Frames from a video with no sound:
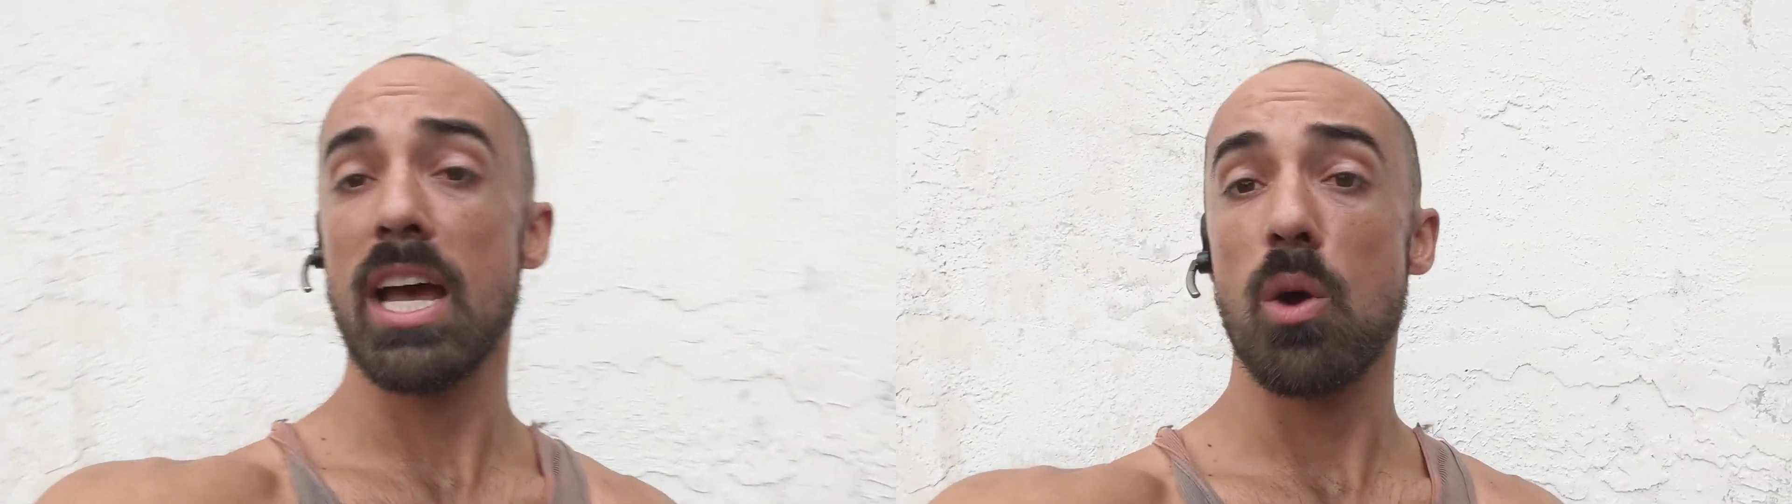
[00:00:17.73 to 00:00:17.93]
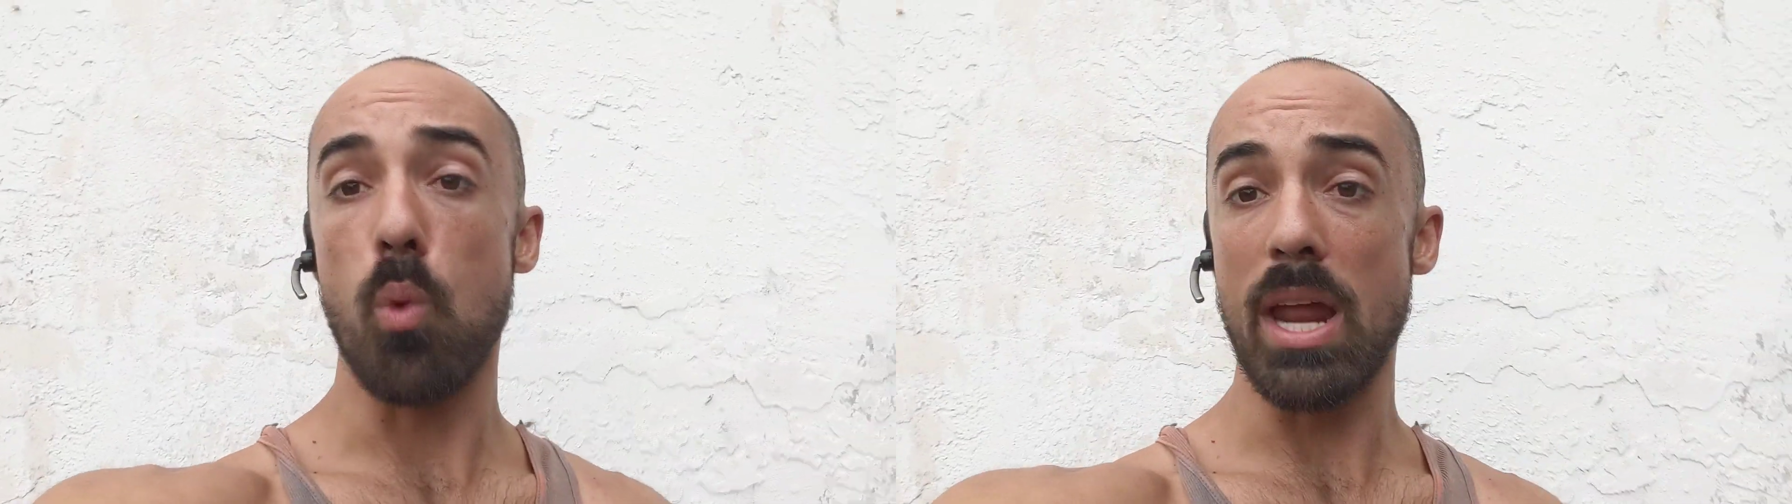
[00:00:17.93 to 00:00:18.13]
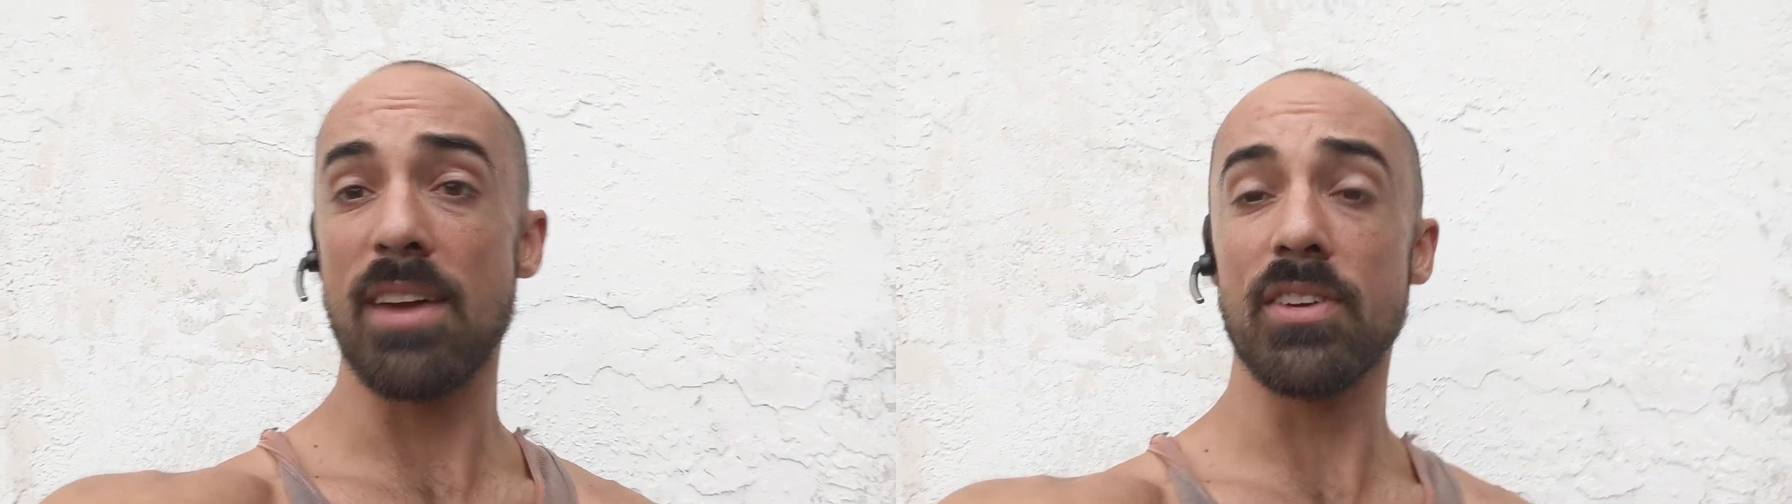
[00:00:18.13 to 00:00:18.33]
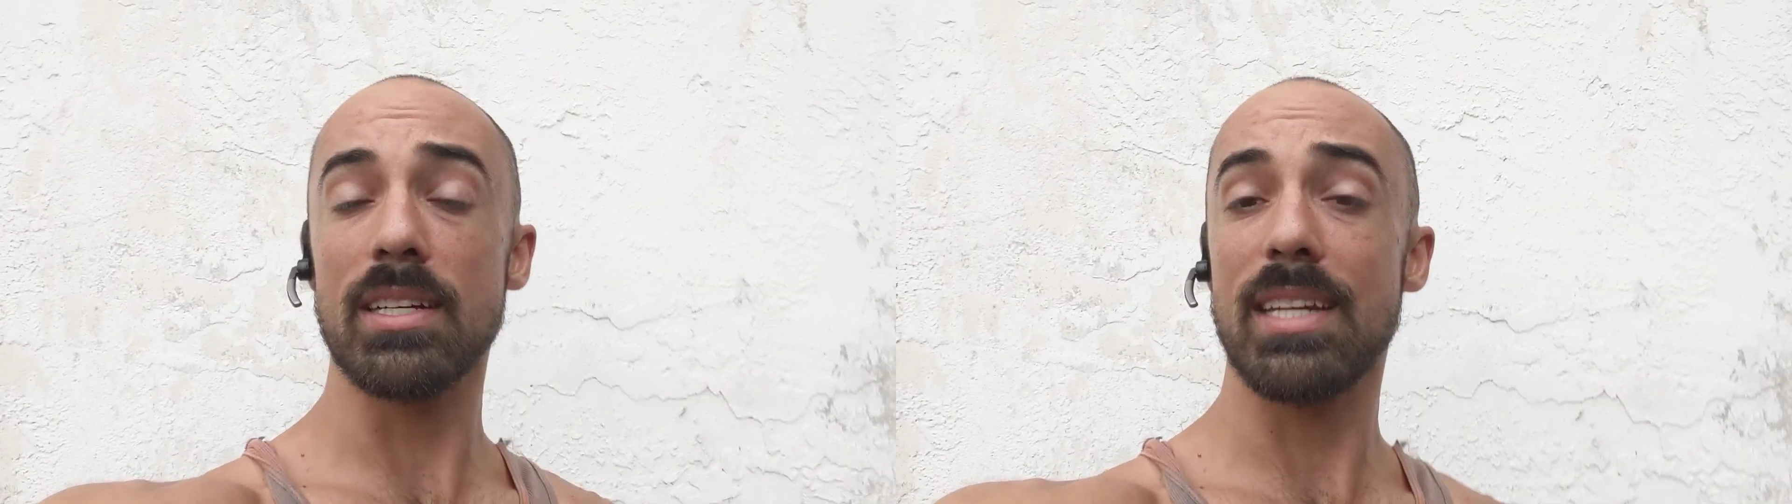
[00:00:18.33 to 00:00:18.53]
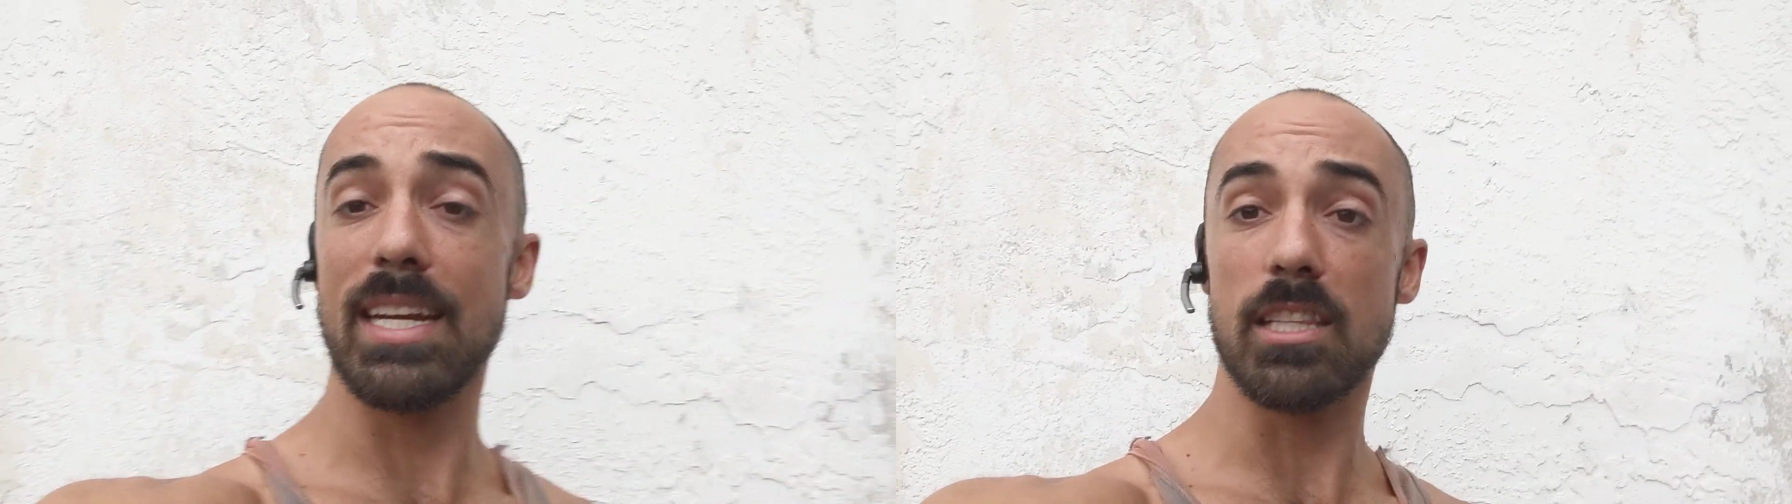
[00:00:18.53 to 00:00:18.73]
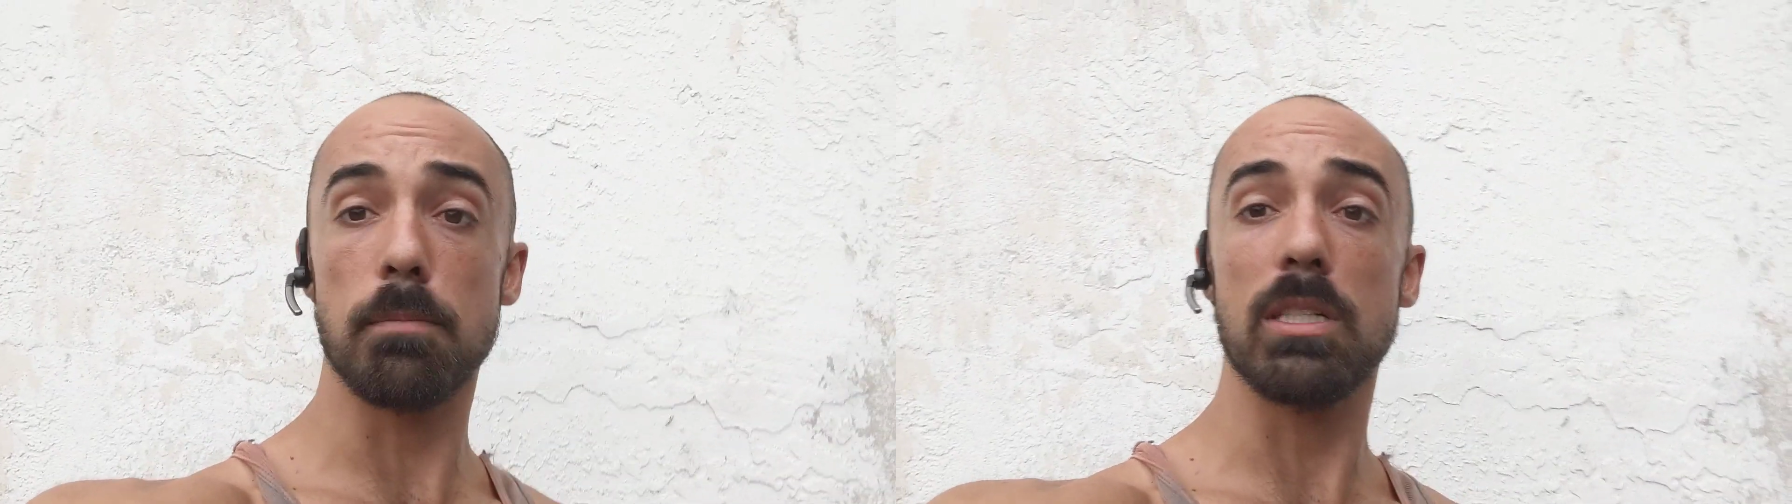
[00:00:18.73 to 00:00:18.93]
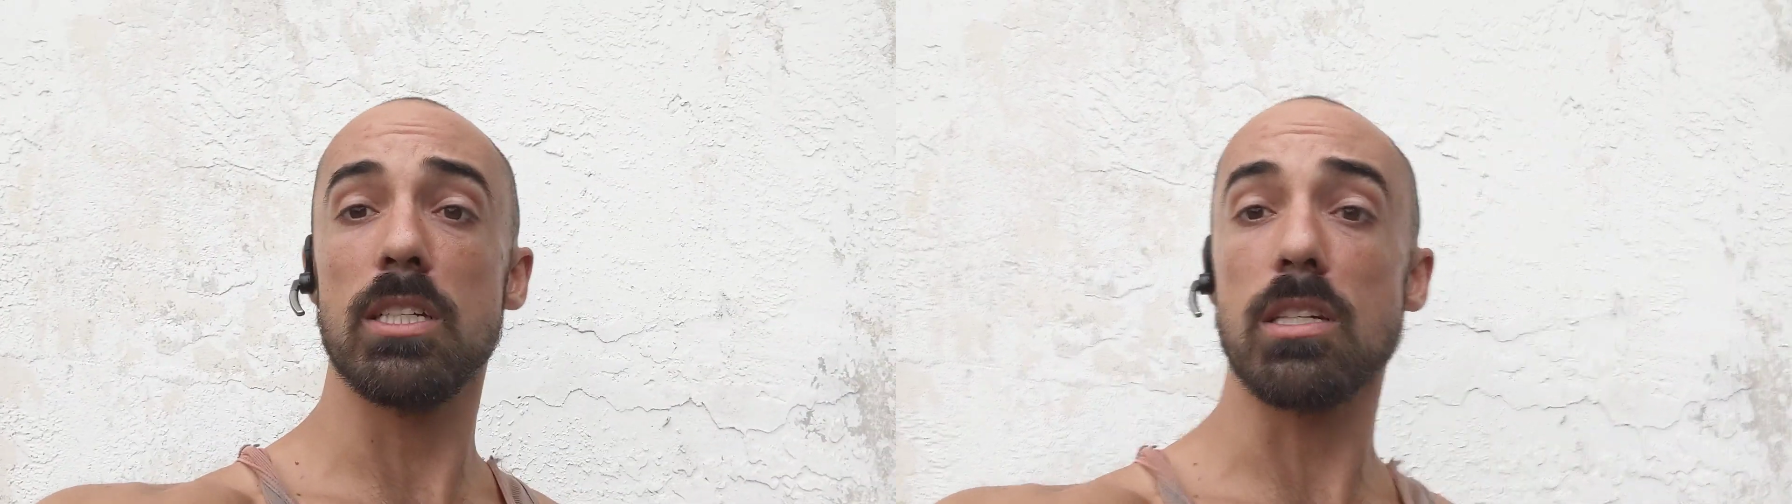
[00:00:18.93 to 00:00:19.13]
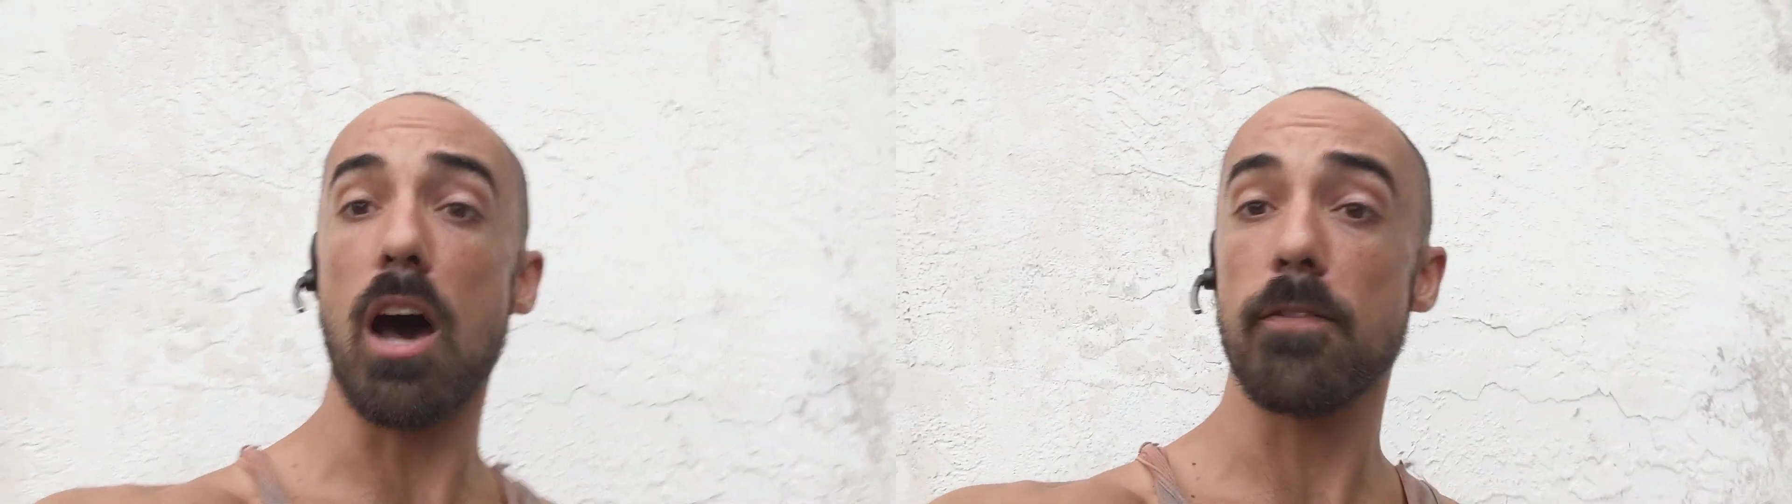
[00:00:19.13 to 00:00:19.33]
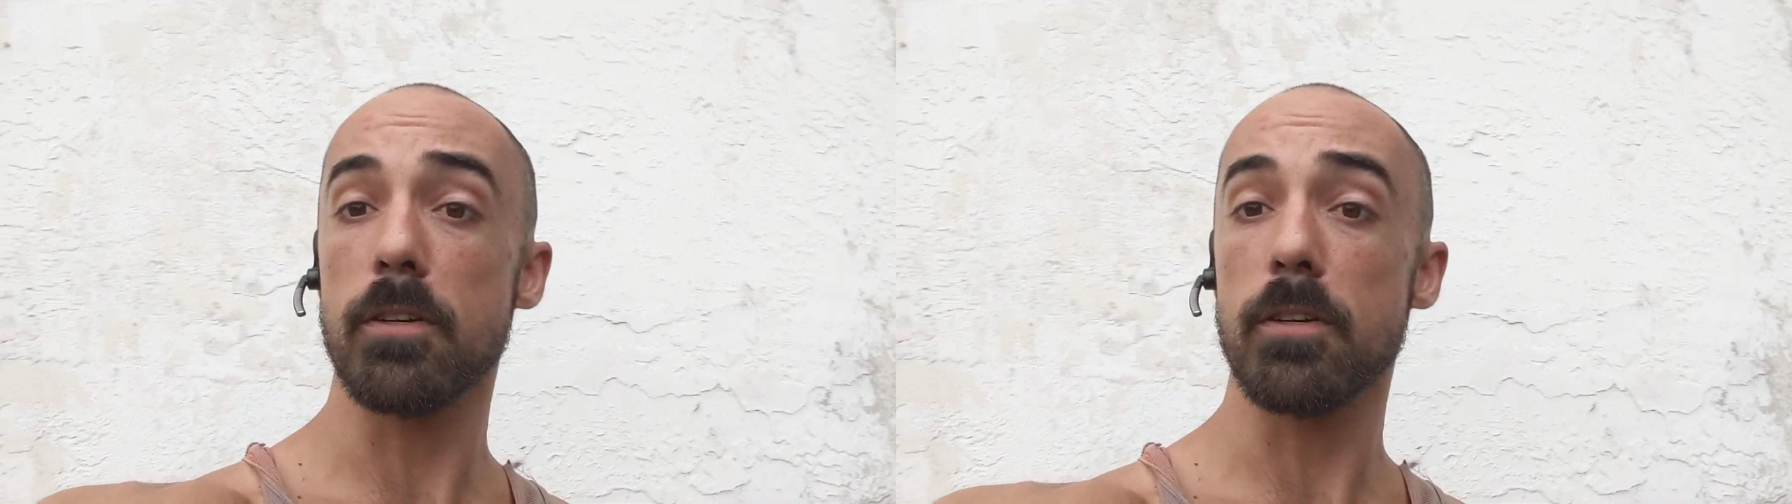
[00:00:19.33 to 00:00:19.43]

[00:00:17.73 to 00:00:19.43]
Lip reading: whatever to get the business off